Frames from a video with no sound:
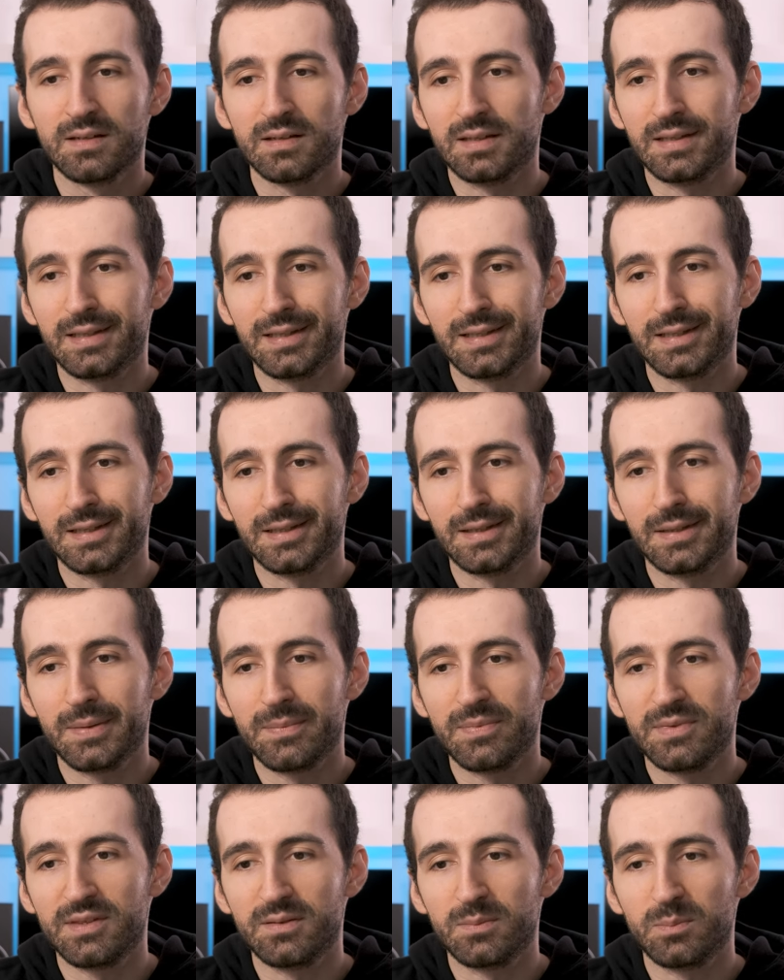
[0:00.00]

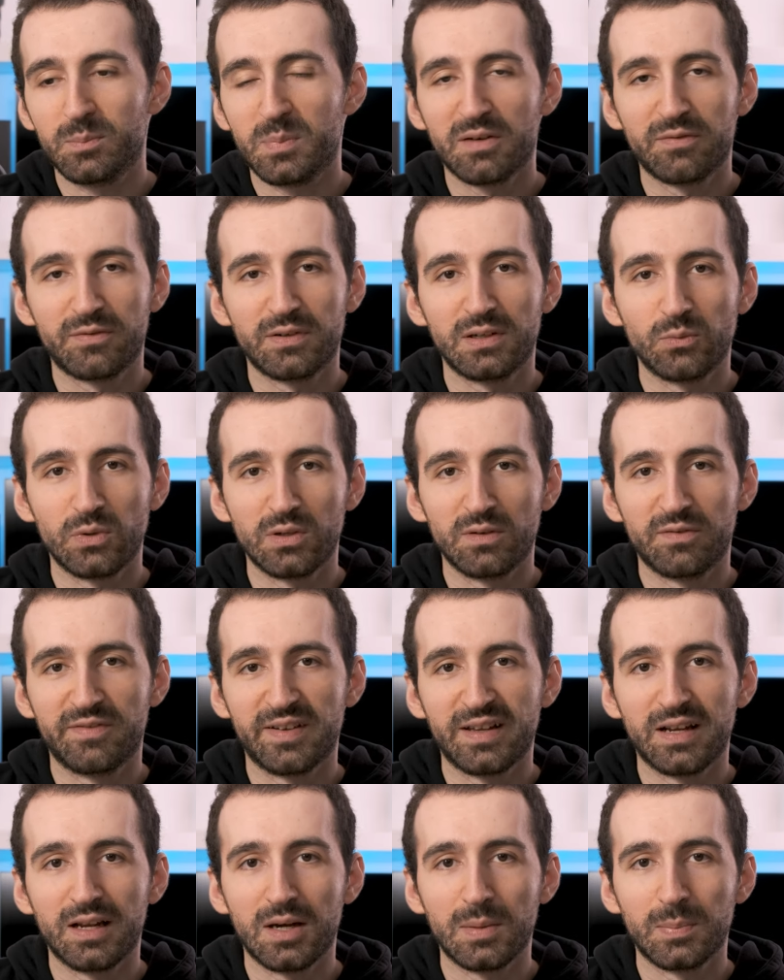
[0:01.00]
uh, the buffer will
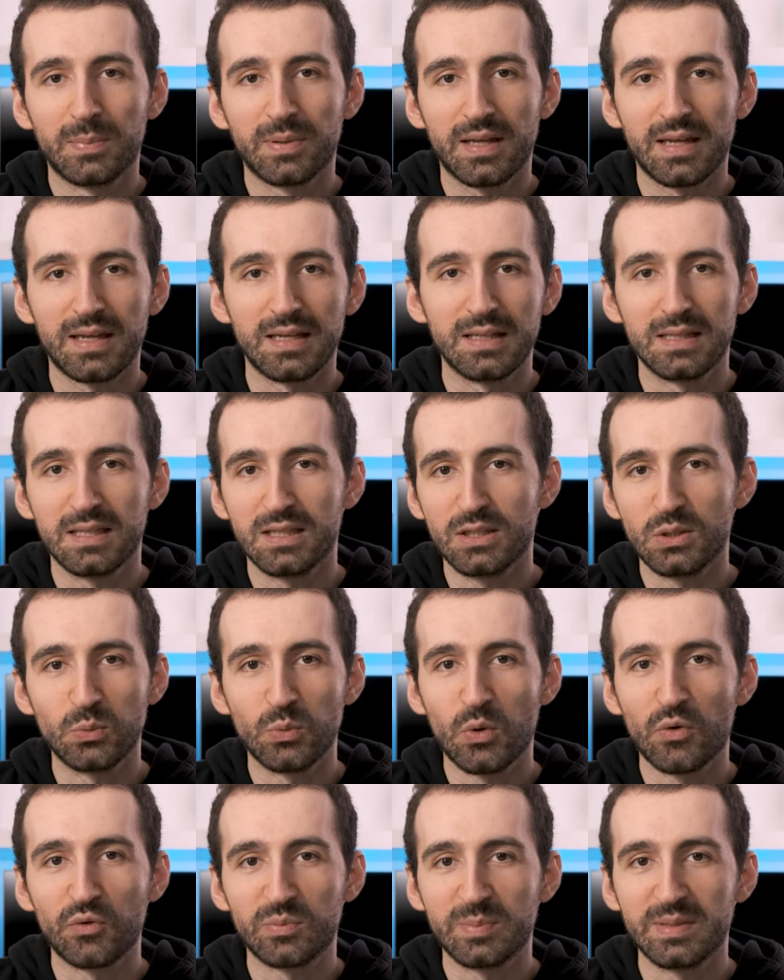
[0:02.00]
fill up and you
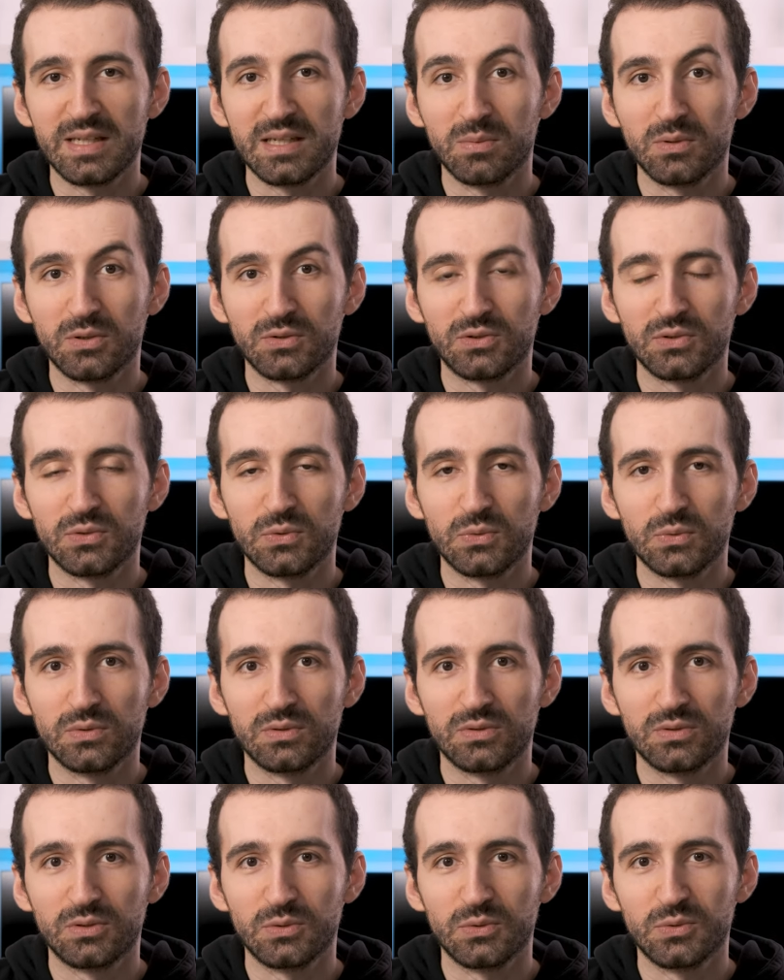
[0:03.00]
won't be able to,
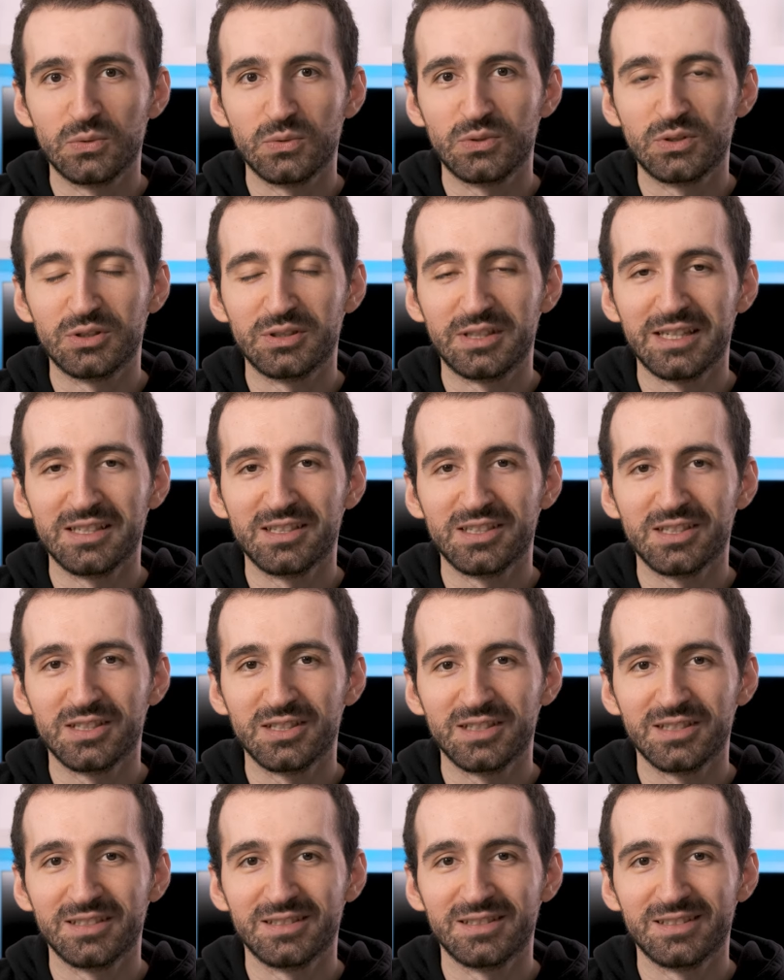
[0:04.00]
to, to take
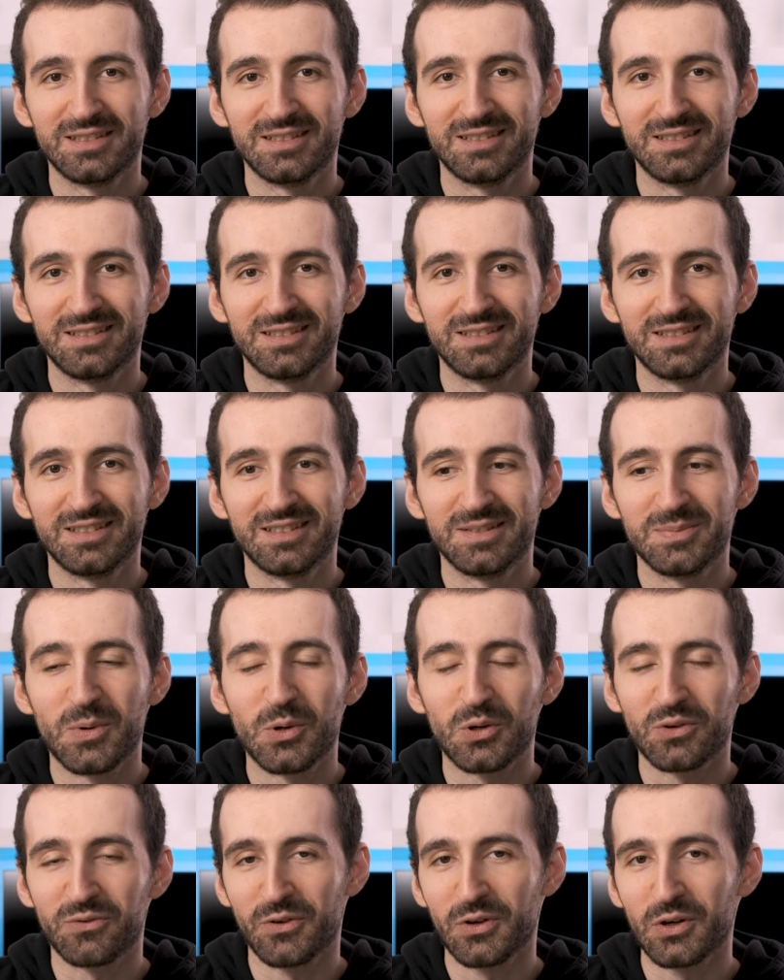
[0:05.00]
uh,
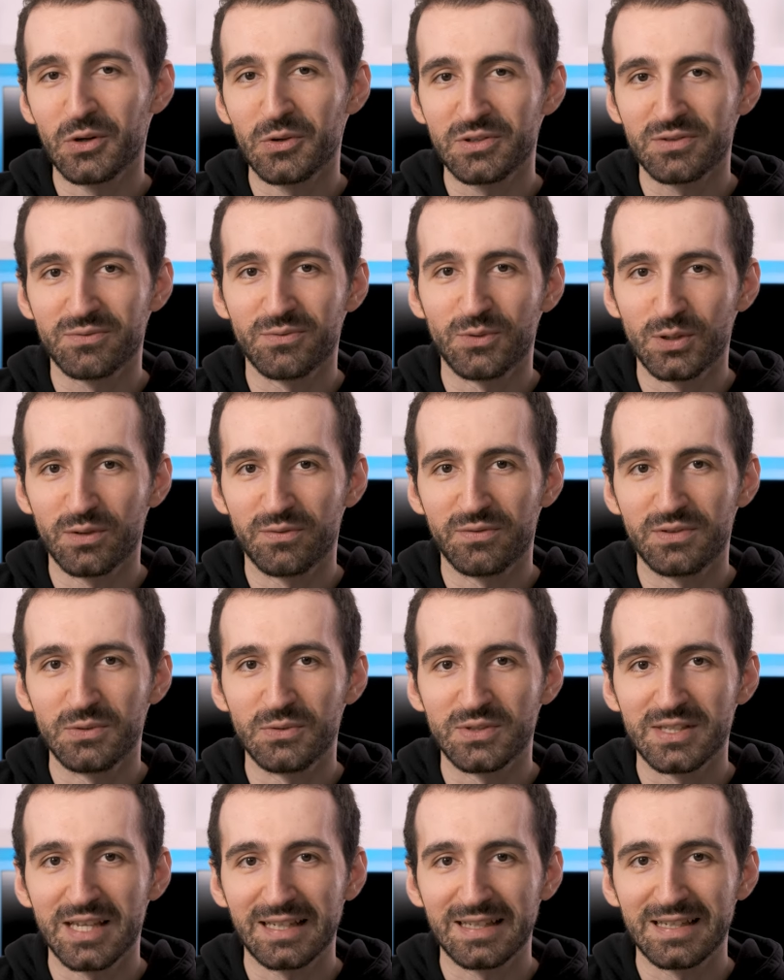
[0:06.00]
more photos for a
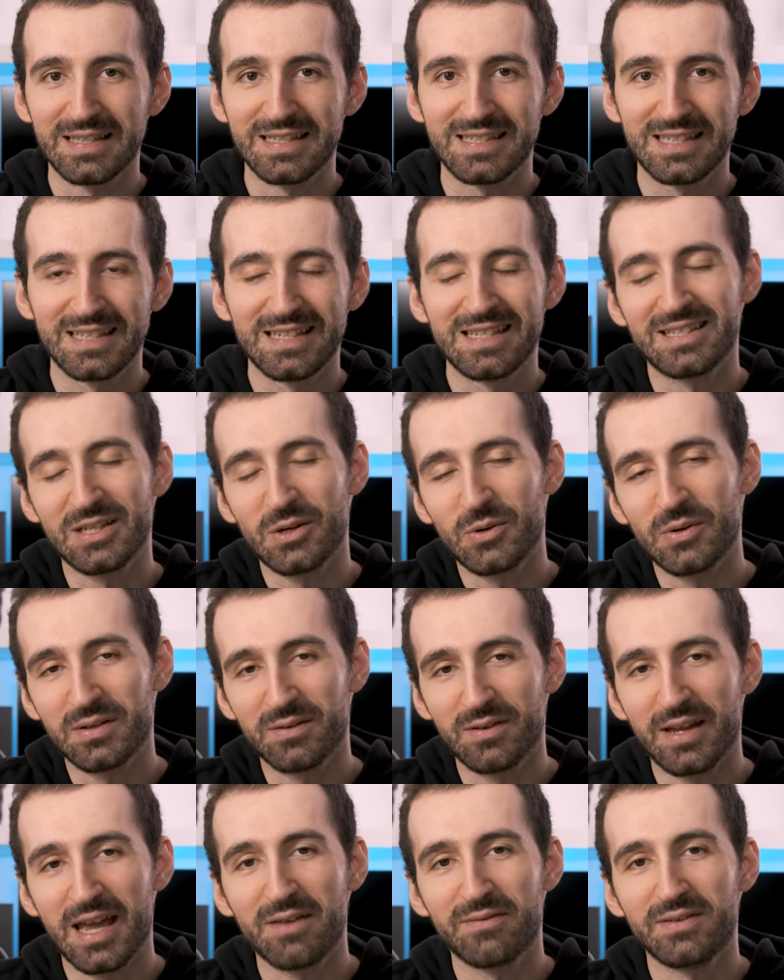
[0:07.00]
few seconds. So
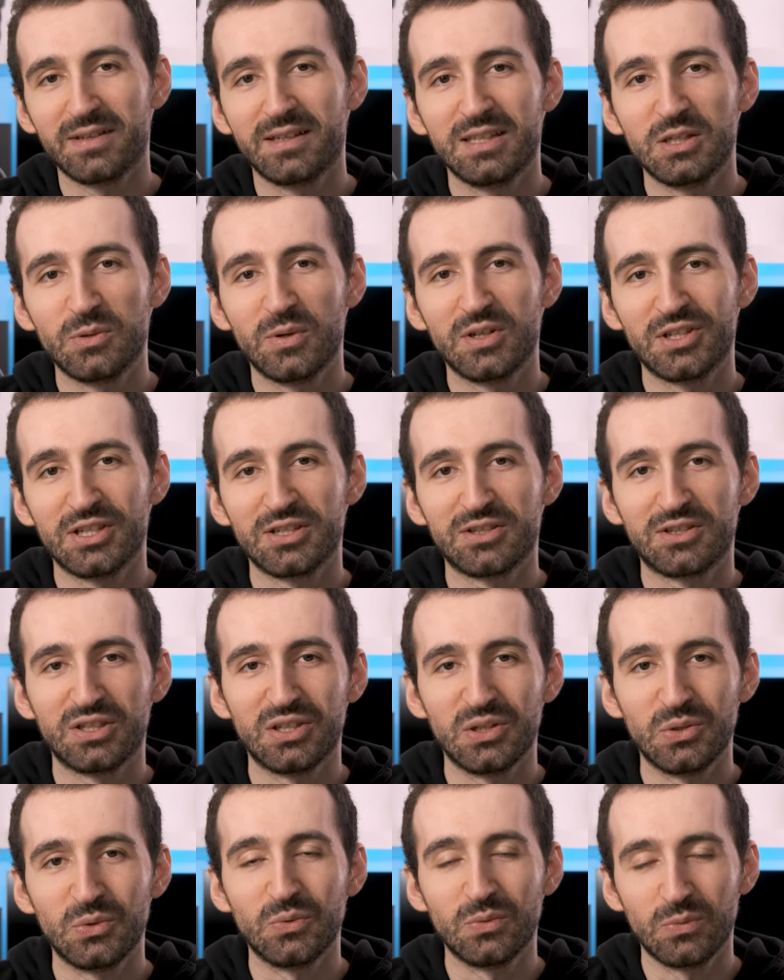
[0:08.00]
having
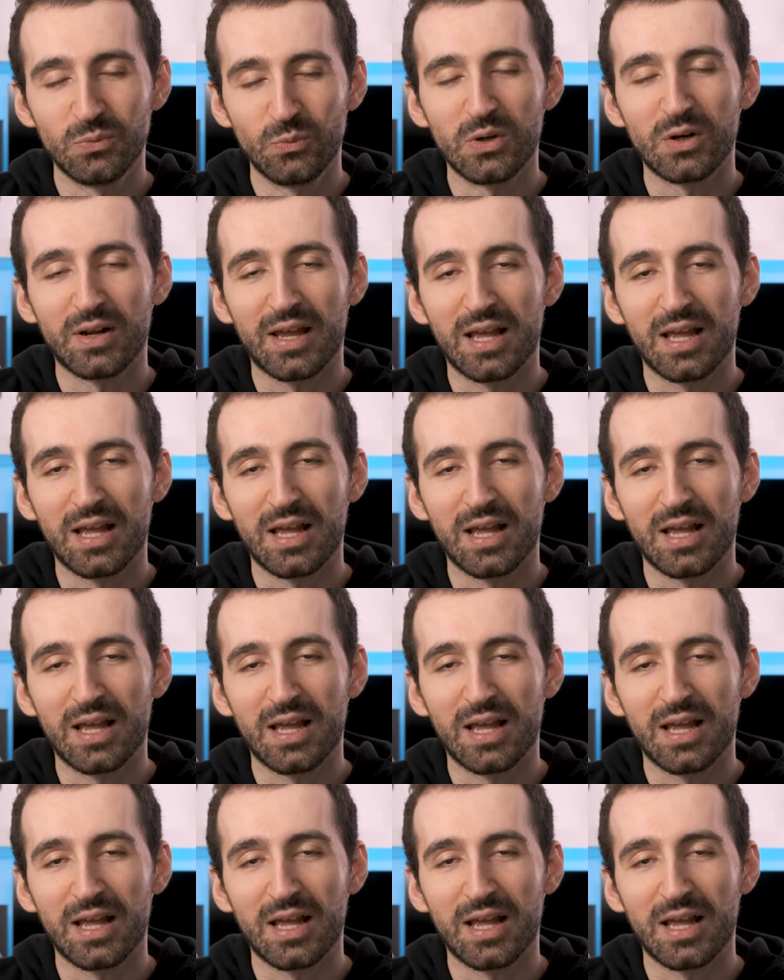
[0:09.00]
UHS-2 will